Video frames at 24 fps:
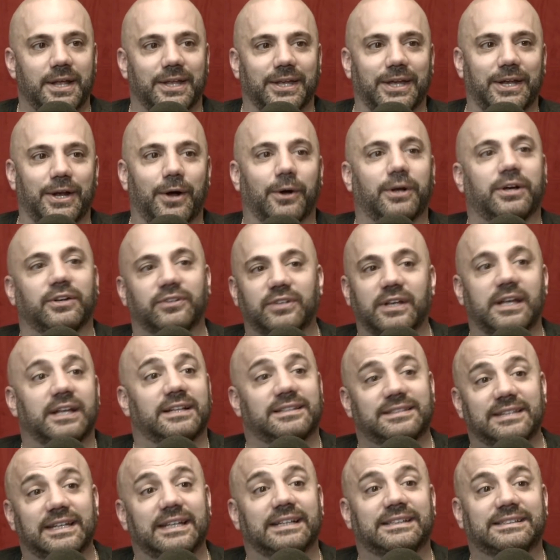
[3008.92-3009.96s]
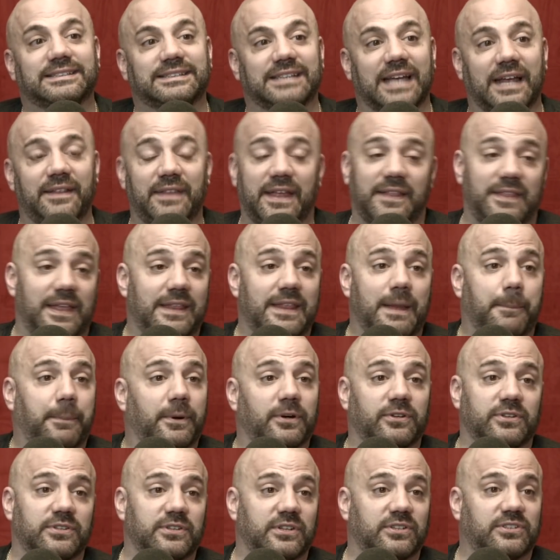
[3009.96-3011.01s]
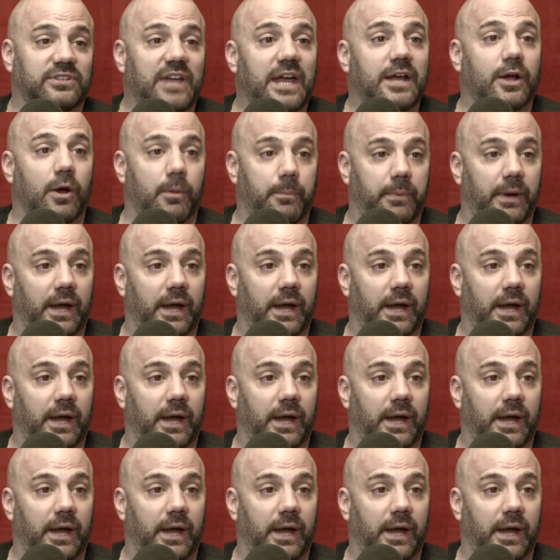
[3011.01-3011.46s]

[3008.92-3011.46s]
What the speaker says: You know, because it's and then that person's a psychopath.